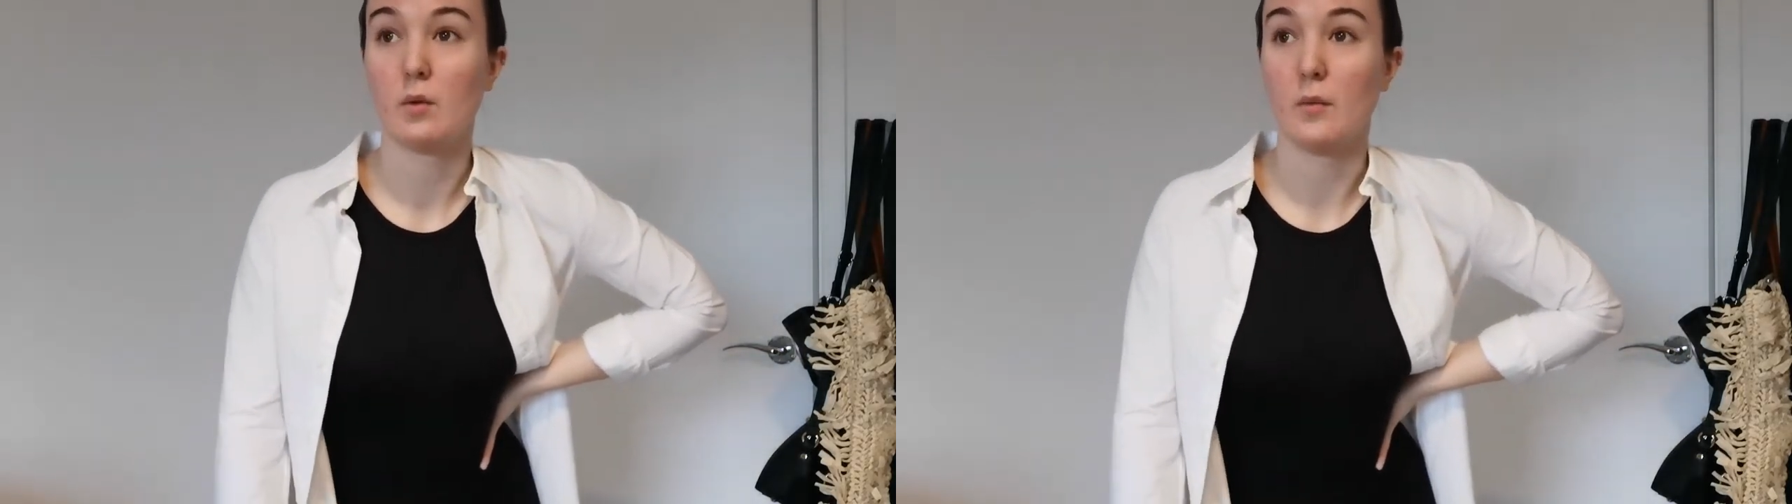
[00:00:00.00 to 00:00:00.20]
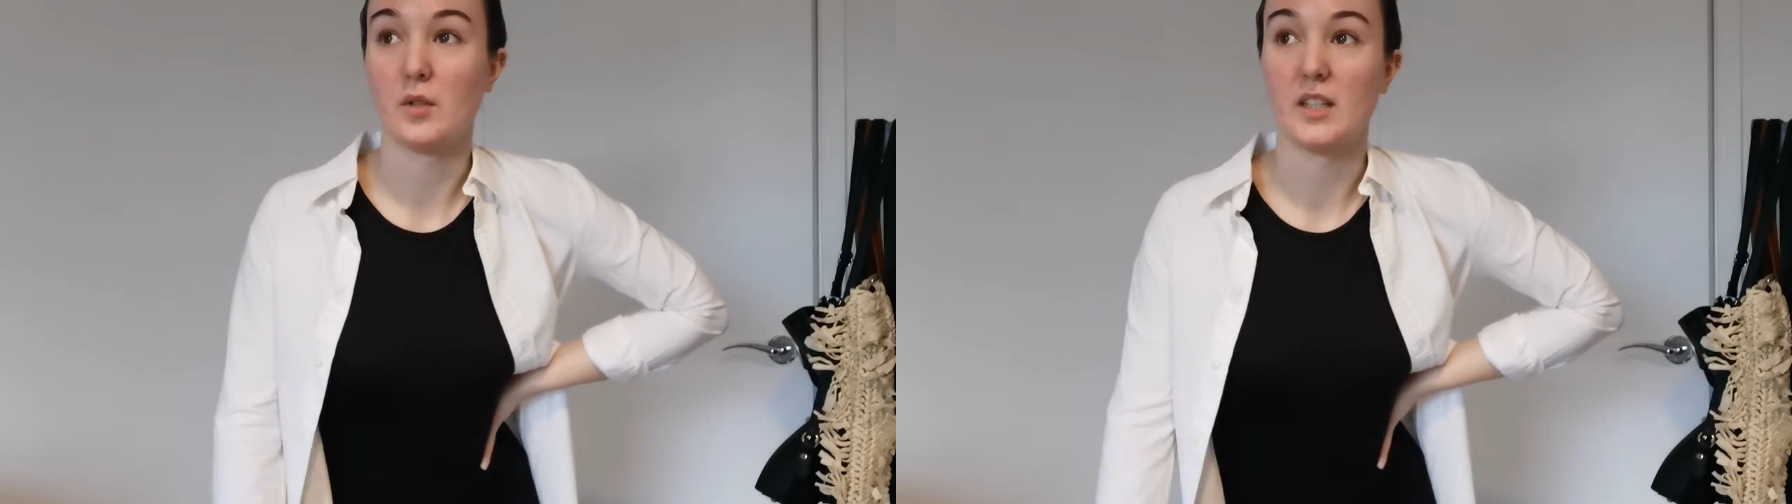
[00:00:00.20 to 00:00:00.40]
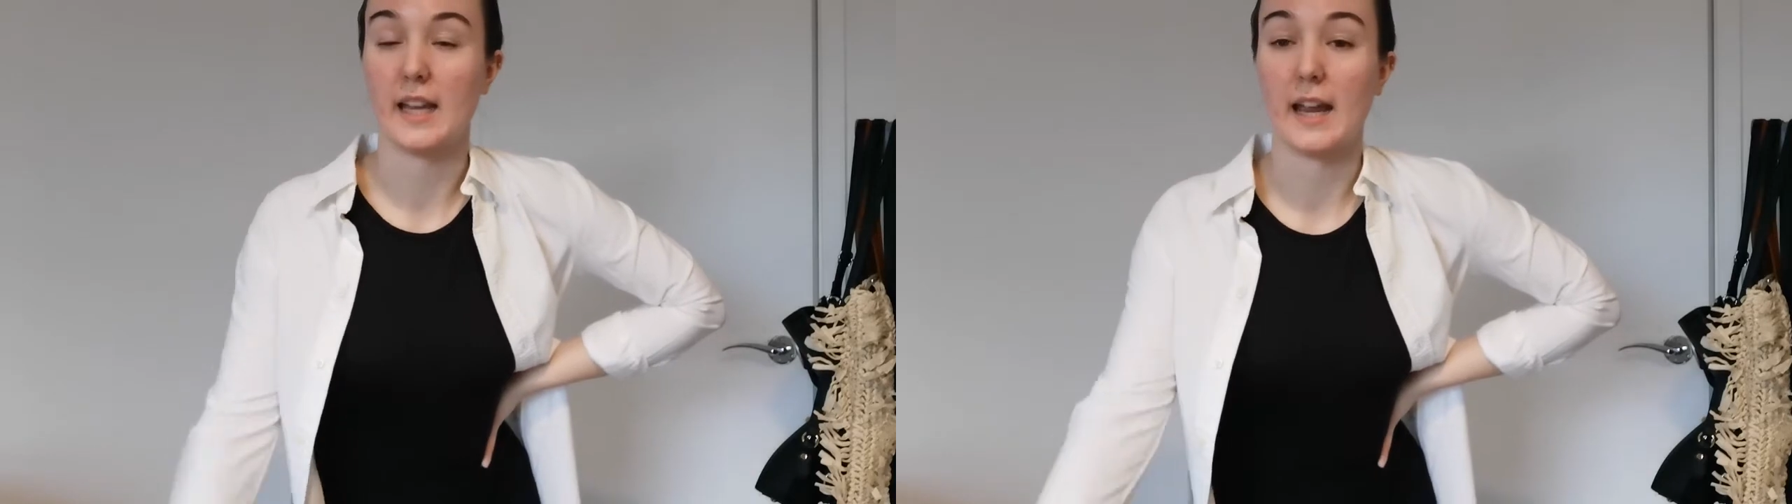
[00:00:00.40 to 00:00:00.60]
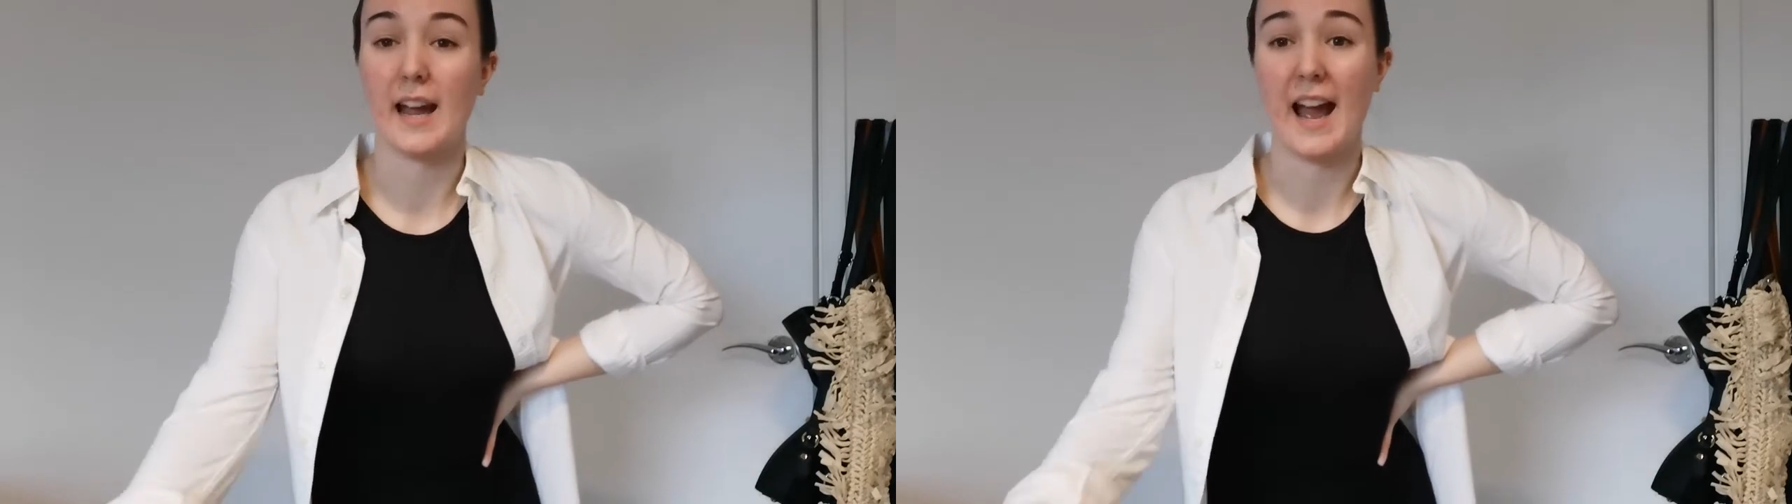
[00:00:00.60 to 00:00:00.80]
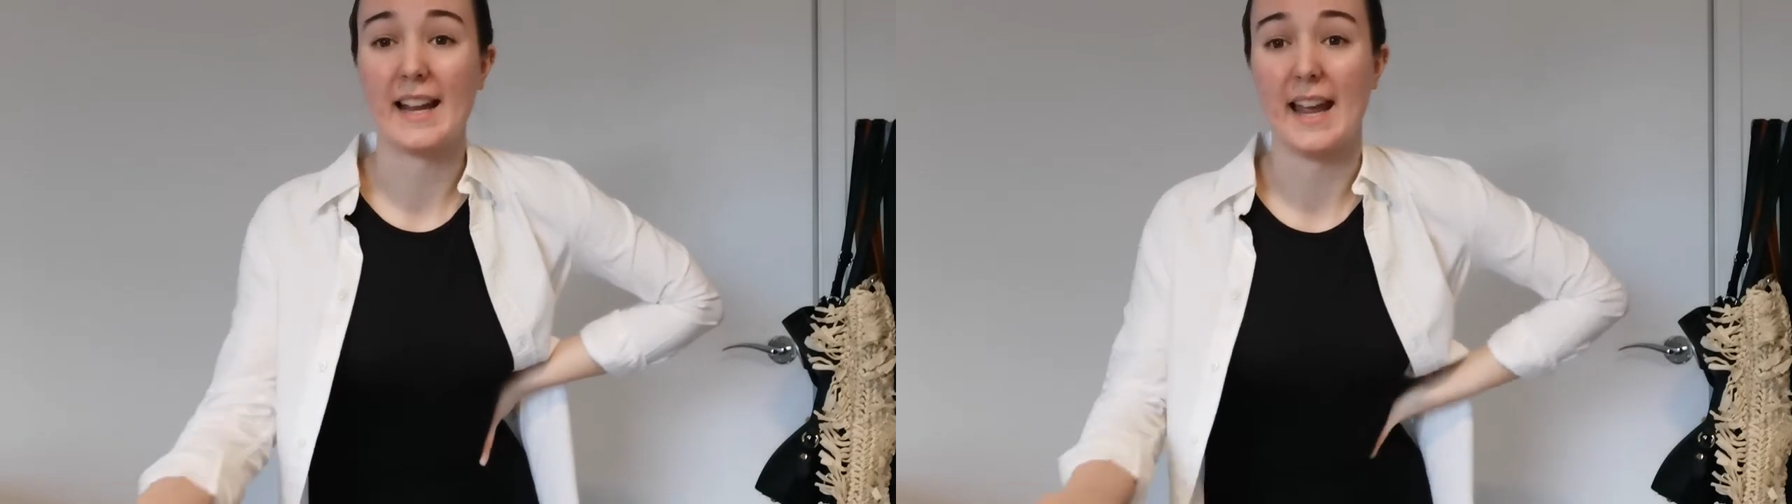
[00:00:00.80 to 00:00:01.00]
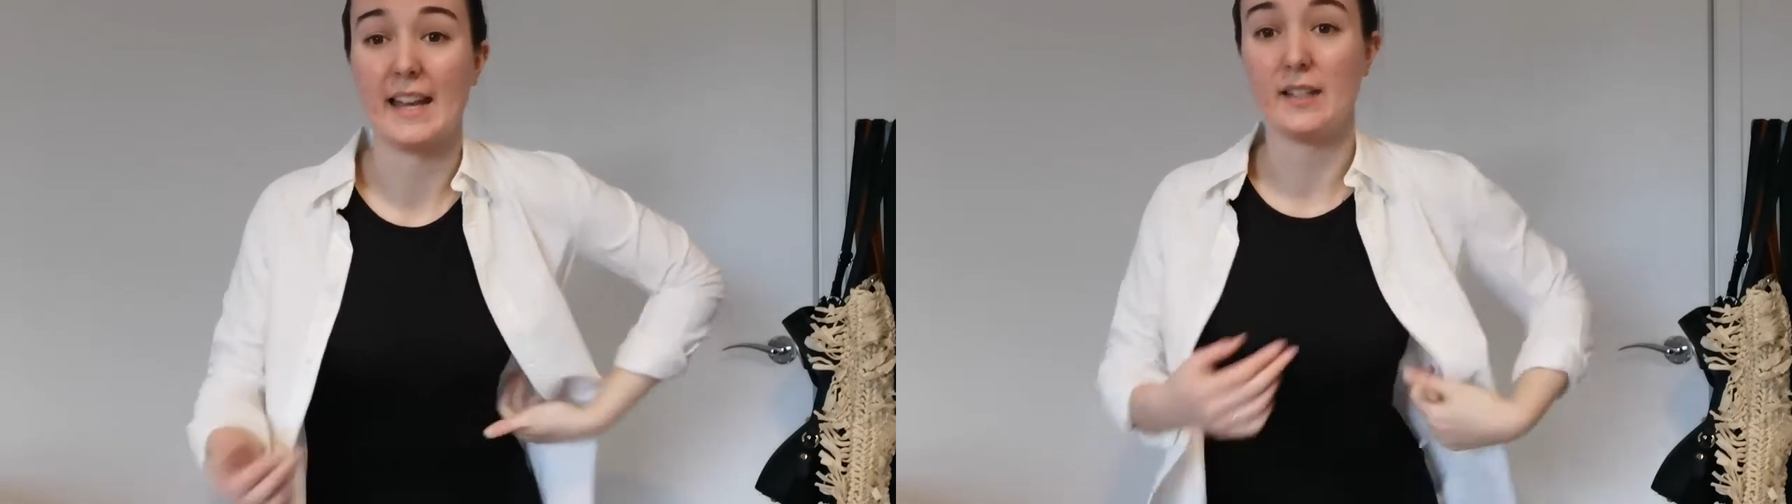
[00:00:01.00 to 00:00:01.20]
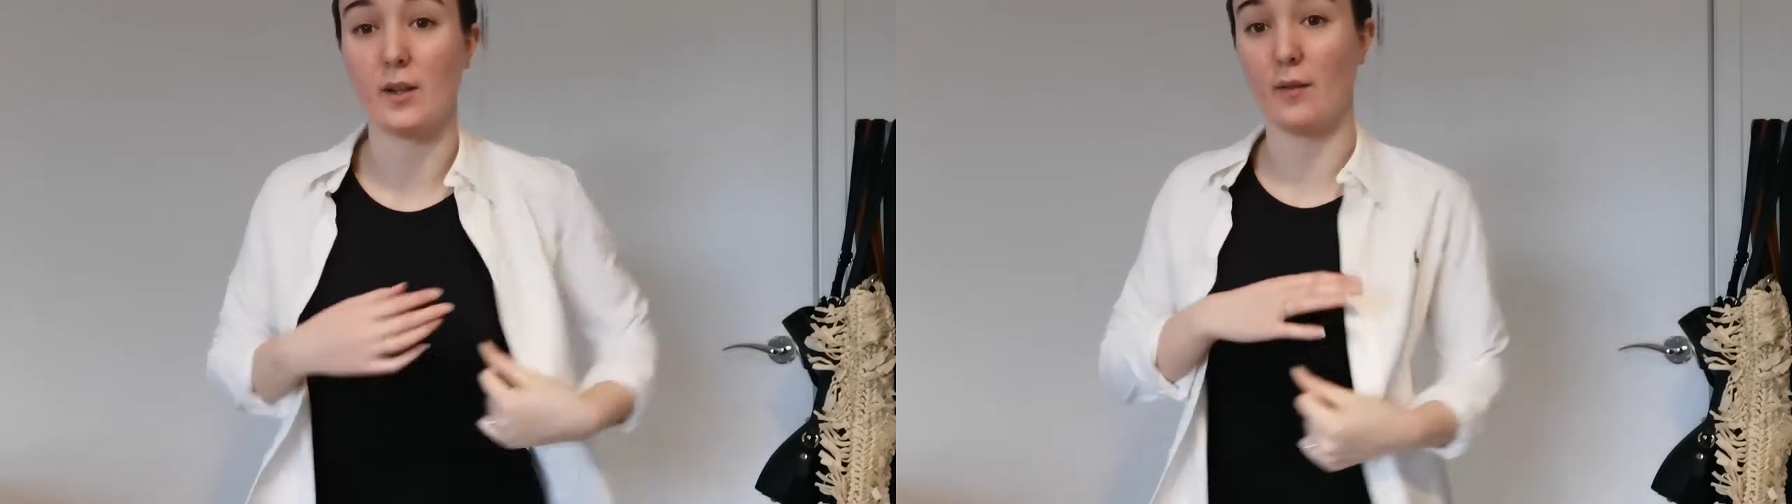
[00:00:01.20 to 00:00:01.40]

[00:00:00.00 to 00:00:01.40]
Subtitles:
what would you say, high end.